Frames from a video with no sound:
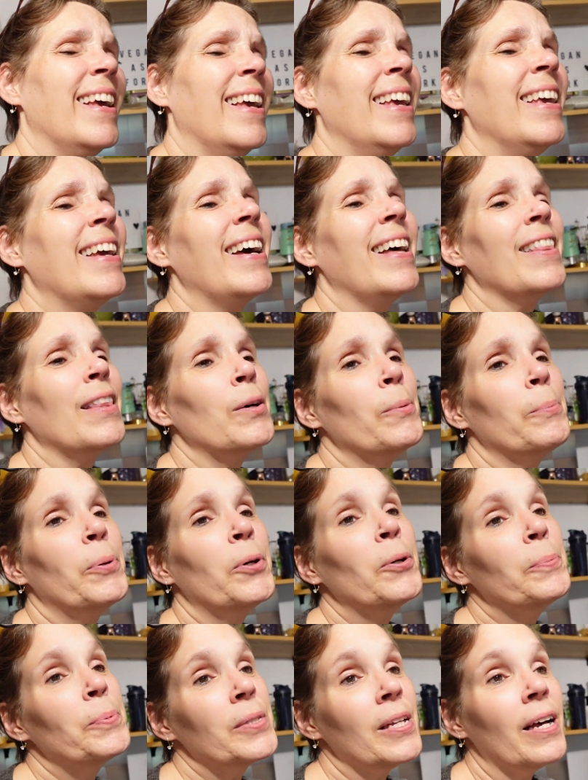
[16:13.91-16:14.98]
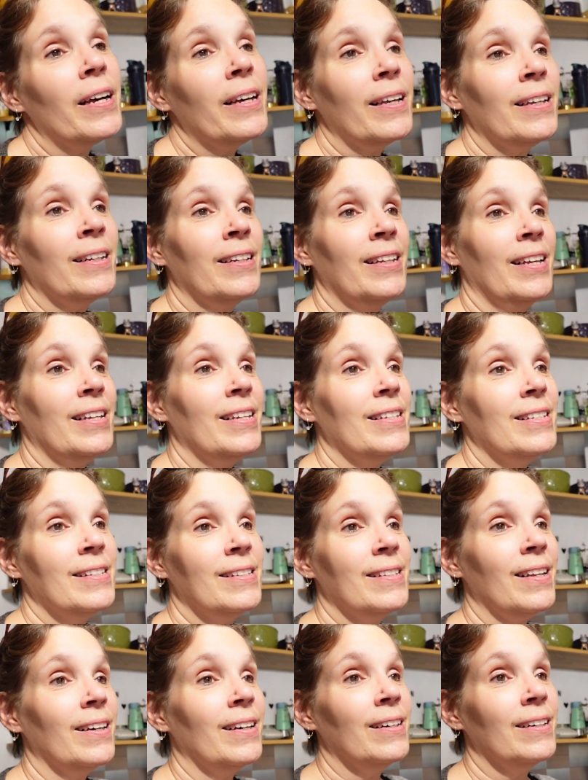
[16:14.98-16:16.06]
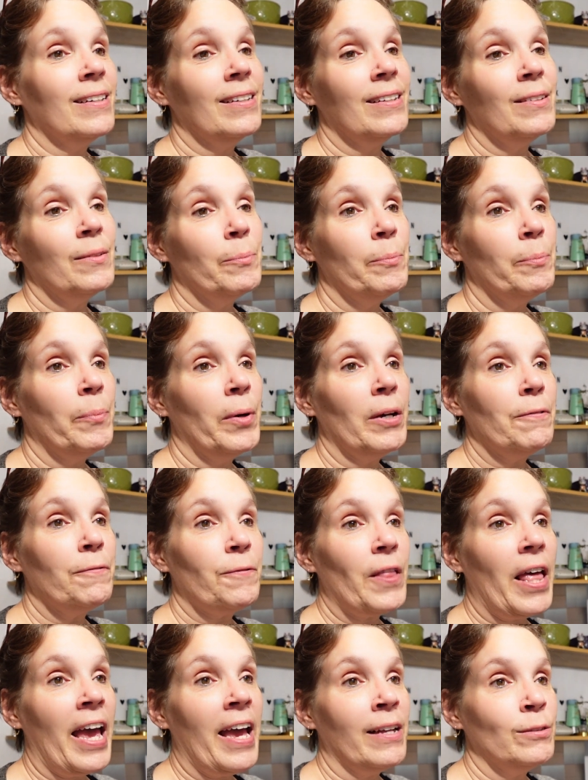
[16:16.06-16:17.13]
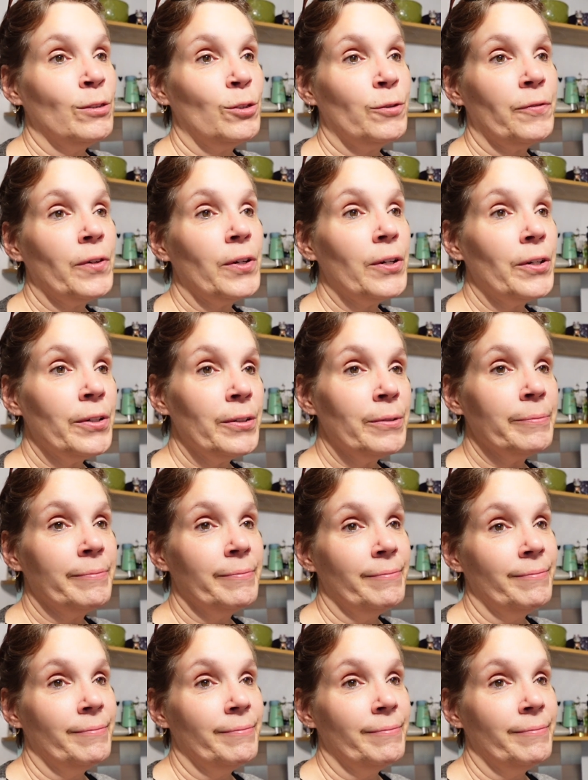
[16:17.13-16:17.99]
He got a little poop stuck in his uh, butt flange fur.